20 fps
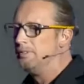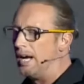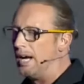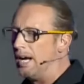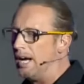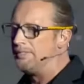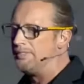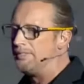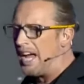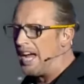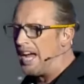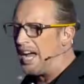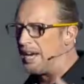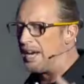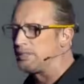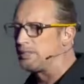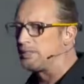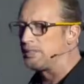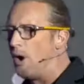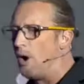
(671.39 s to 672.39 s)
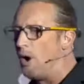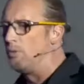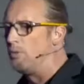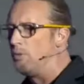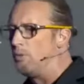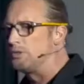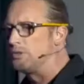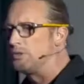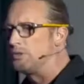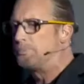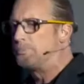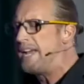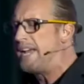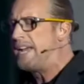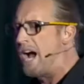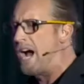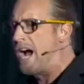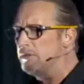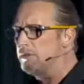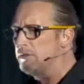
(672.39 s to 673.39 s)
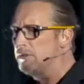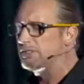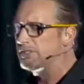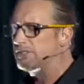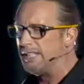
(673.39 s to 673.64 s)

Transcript: and direct bonus payouts.